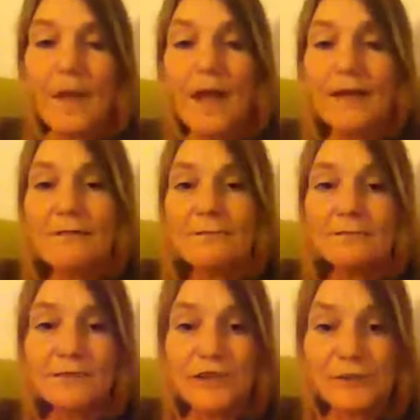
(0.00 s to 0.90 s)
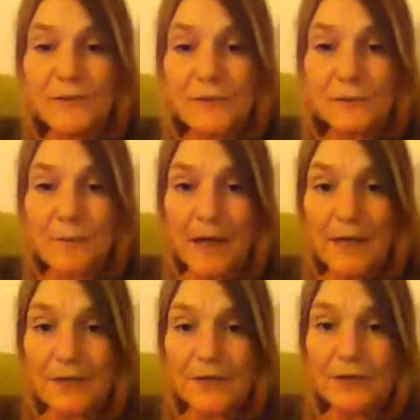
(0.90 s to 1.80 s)
I've reduced too
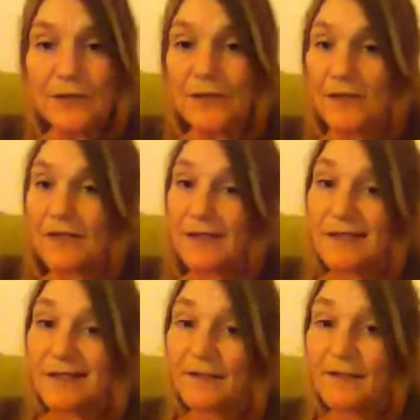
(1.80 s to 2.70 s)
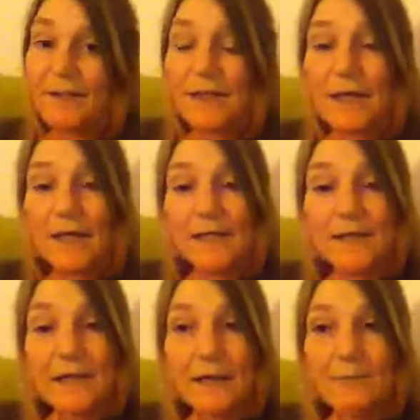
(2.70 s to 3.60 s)
much,
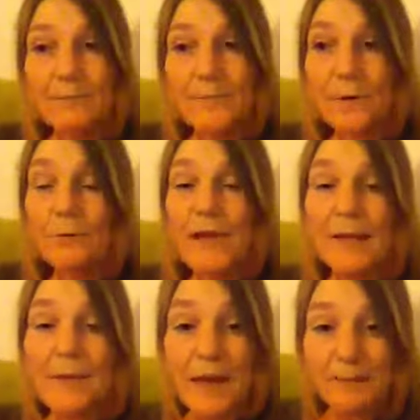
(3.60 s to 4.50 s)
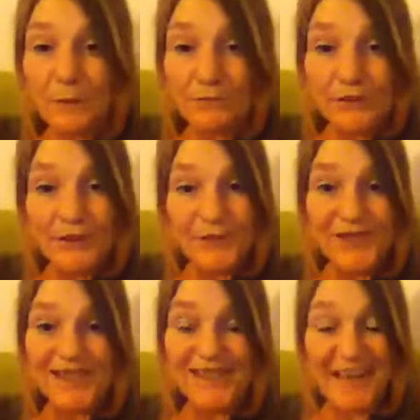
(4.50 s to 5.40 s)
and or maybe I'm not
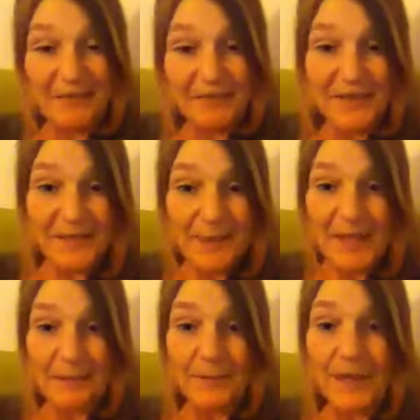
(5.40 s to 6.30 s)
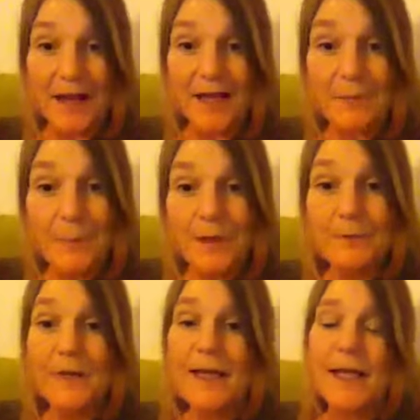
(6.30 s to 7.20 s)
reducing enough and it's making me
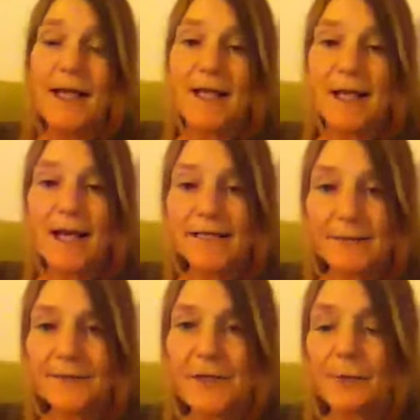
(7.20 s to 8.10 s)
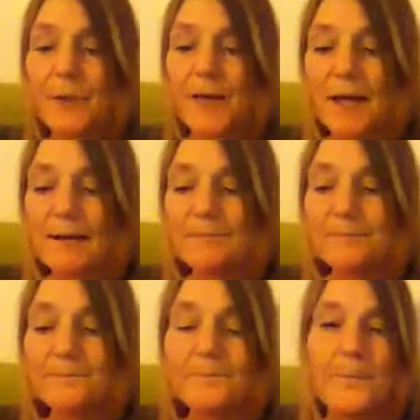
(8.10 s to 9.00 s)
hypo. I don't know, but
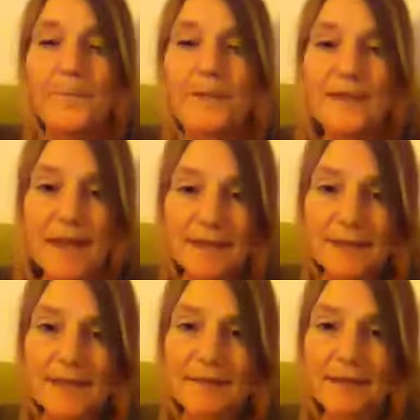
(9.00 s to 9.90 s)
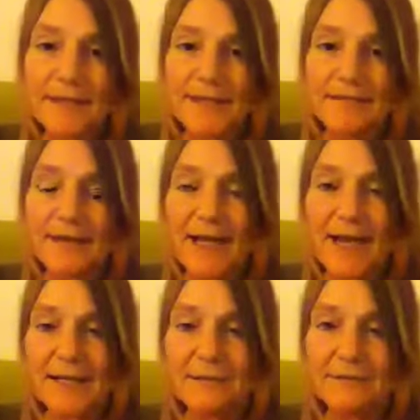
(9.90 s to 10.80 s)
that's another idea I
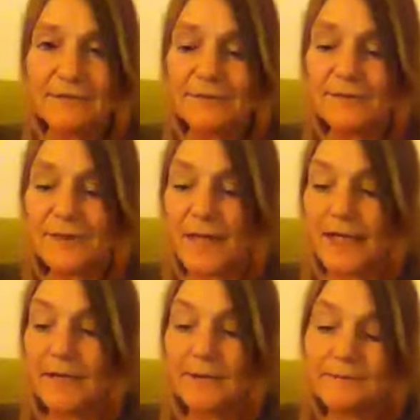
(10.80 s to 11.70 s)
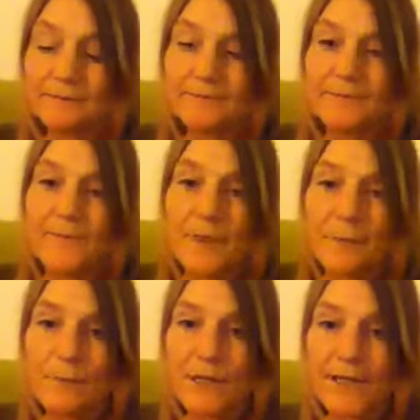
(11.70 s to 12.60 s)
had of
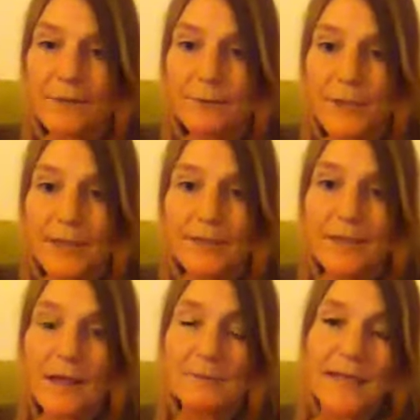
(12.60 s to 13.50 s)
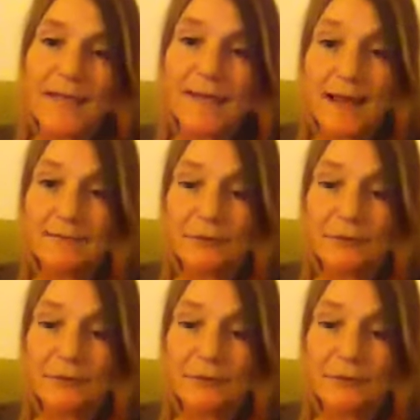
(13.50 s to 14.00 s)
what it could be. I'm getting that